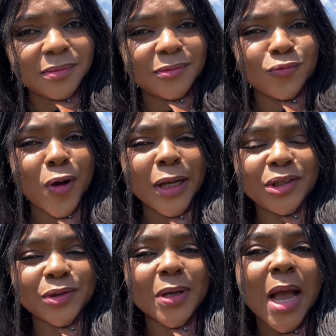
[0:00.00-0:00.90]
Why
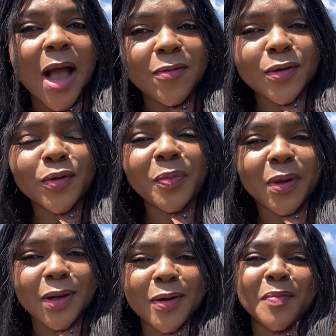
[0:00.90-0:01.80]
should our
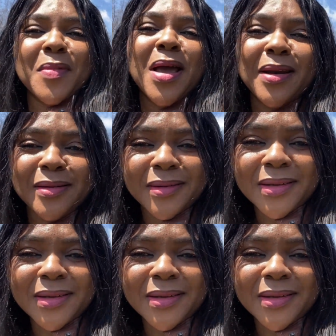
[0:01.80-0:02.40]
opinion matter?